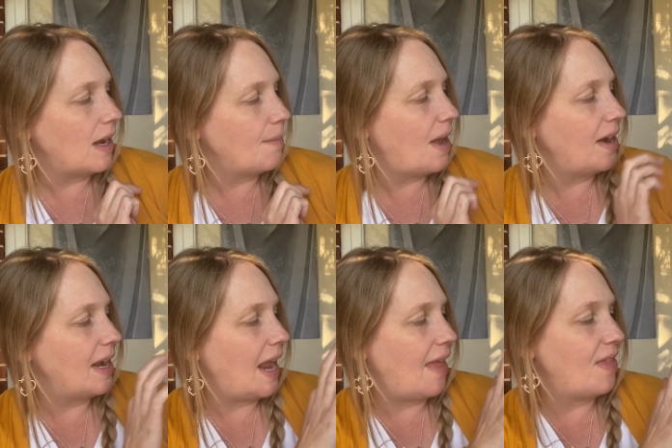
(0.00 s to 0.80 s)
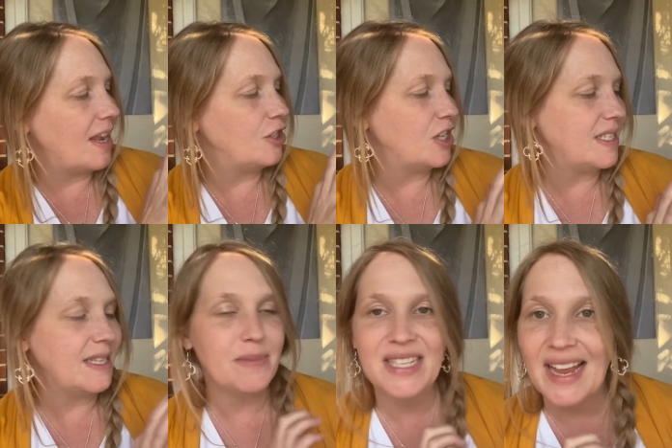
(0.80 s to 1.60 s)
about it, and then just
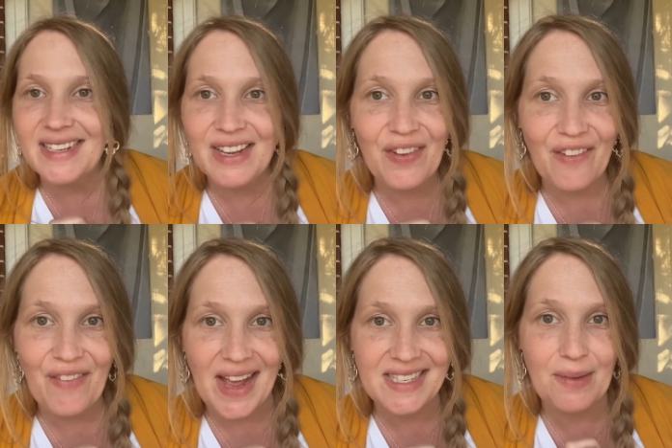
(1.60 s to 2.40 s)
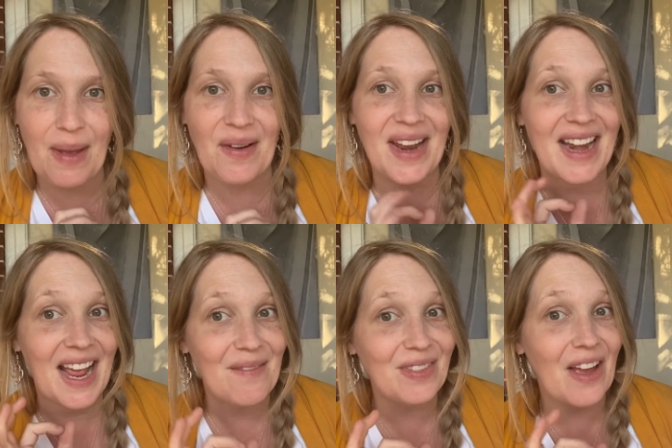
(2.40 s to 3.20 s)
some scientific facts about it. And
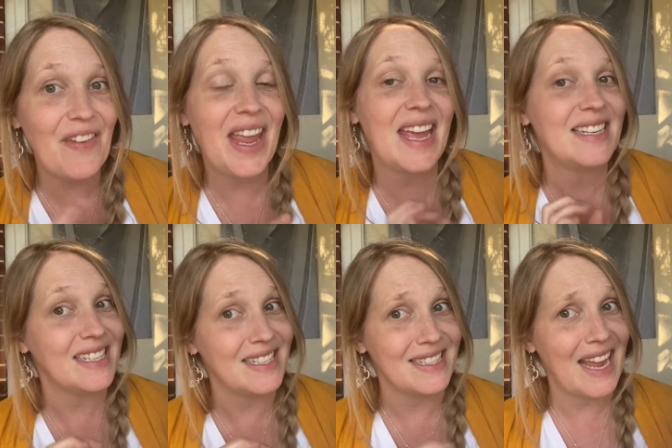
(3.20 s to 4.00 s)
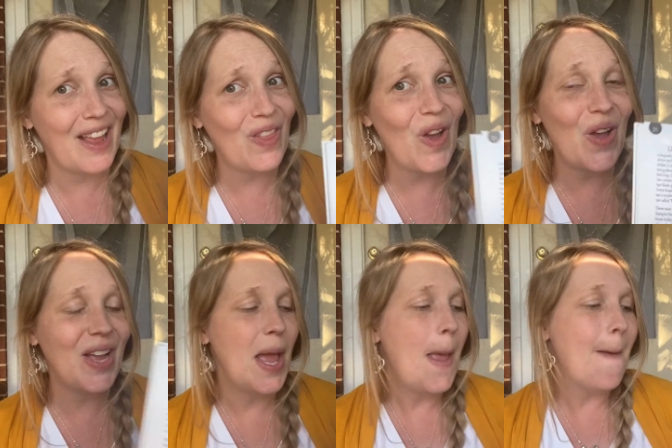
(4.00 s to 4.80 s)
I'm loving it. It doesn't take
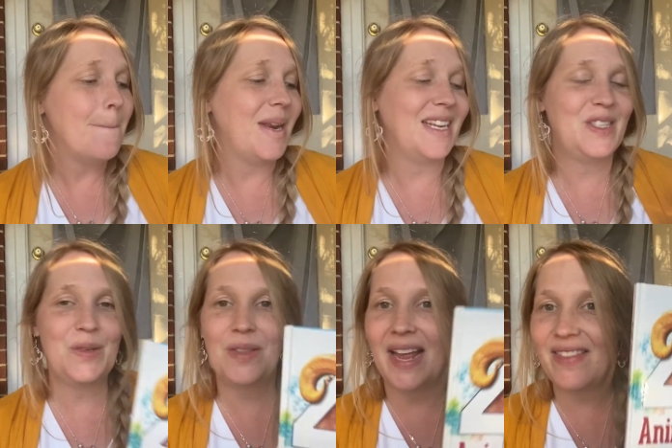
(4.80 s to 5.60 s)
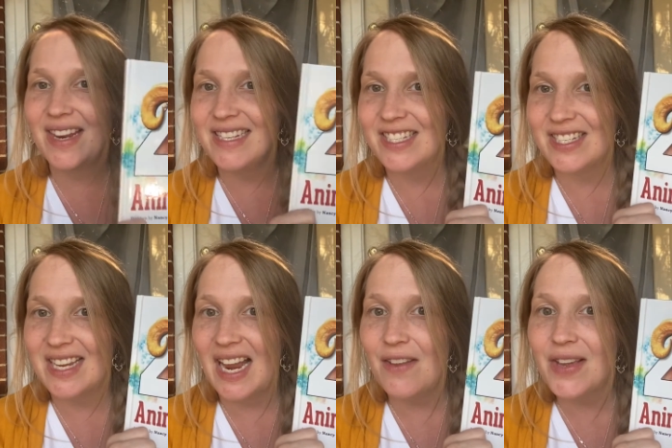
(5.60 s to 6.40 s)
long, but I do like that it's just
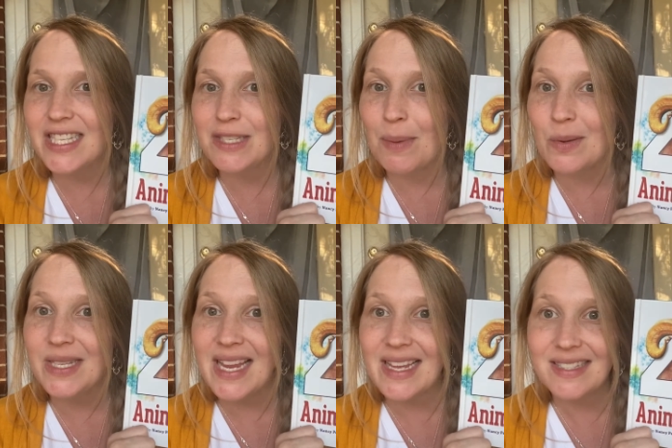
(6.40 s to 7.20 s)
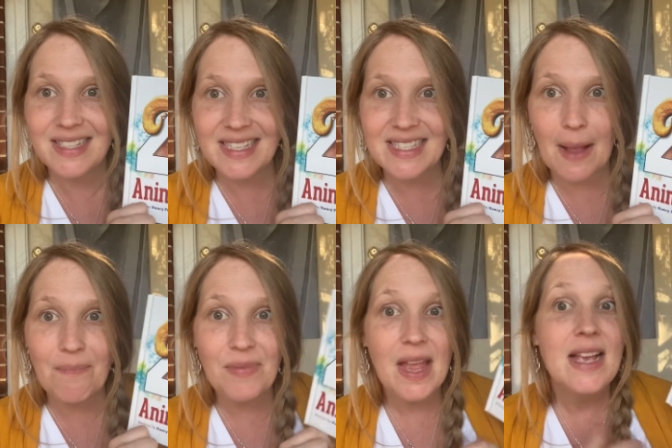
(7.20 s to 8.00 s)
kind of exposing us to
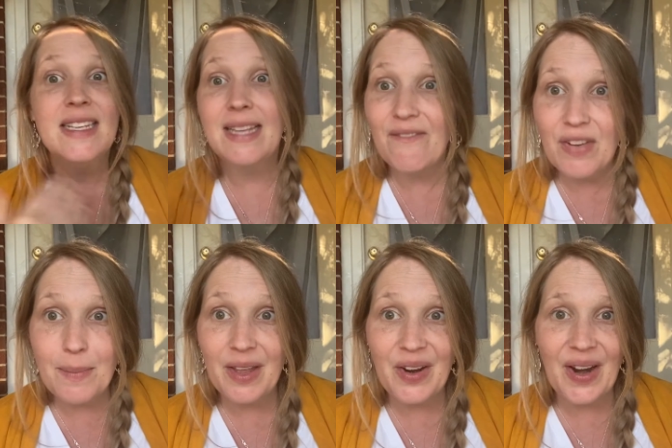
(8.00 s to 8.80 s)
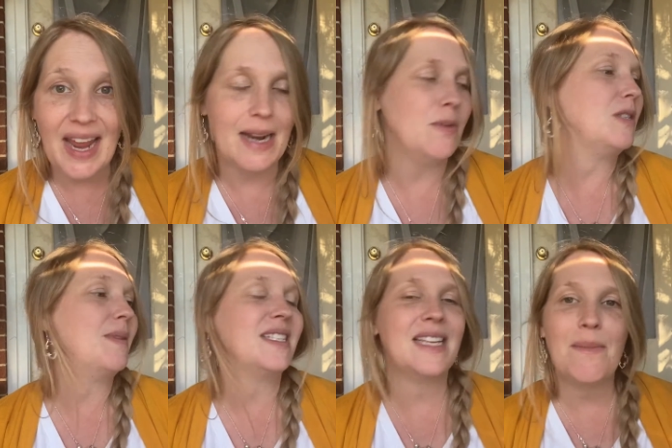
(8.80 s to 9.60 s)
some familiar animals,
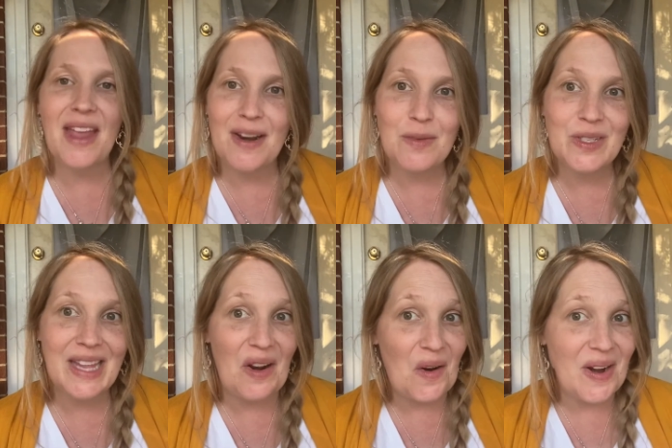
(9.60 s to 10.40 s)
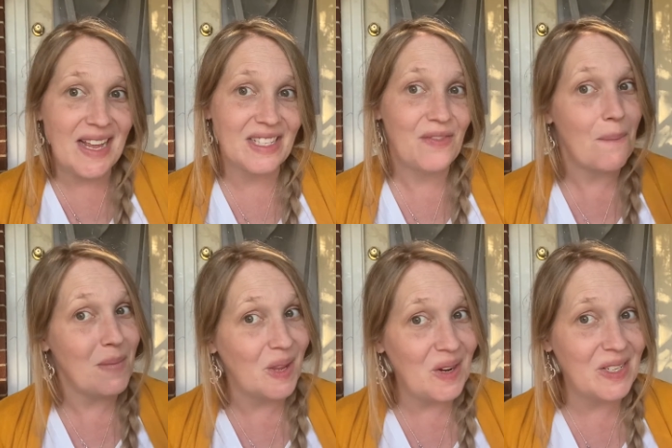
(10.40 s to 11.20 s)
but some animals that aren't as
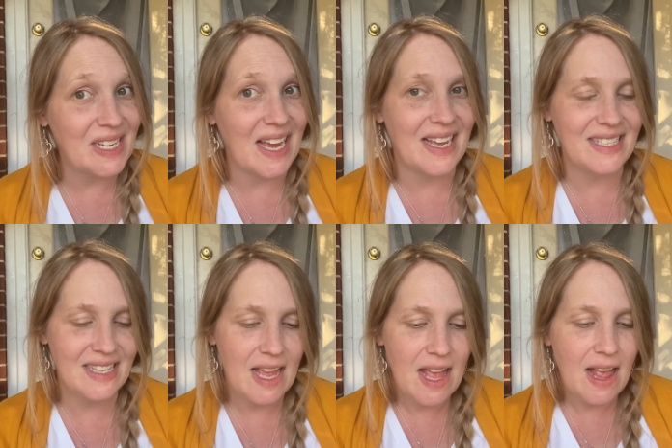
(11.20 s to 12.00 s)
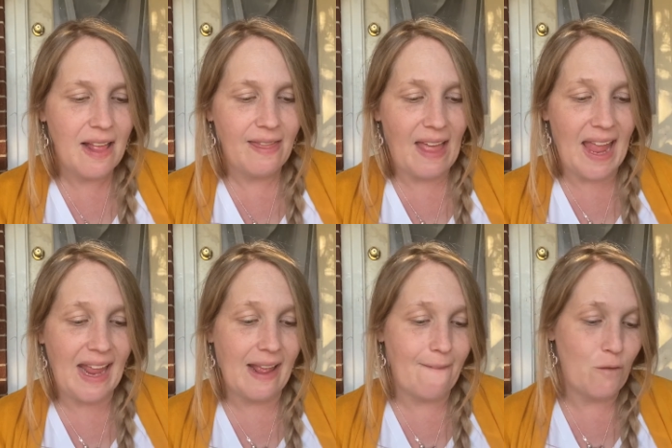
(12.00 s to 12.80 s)
familiar to us.
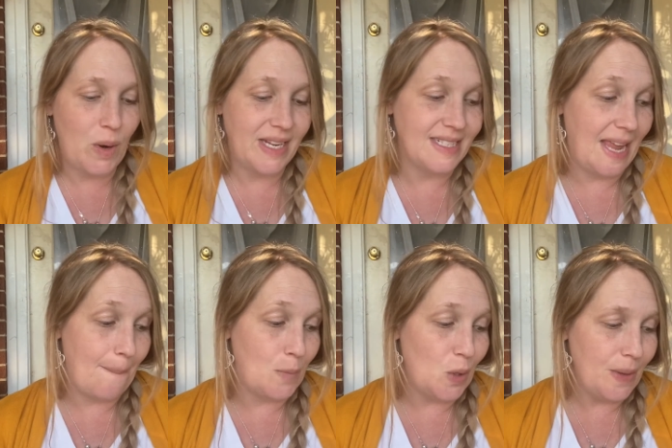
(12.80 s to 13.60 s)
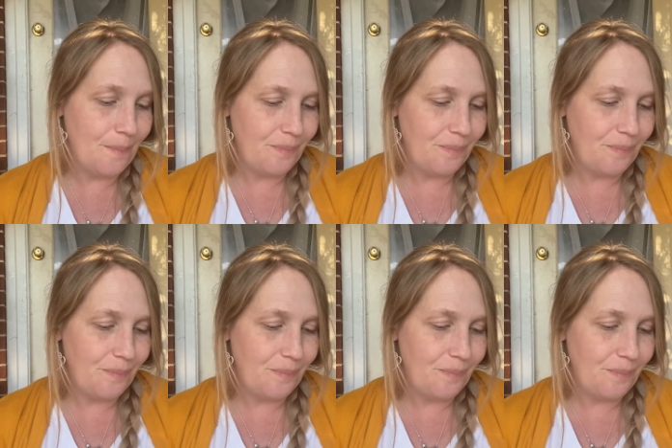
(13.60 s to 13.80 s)
Like, for example,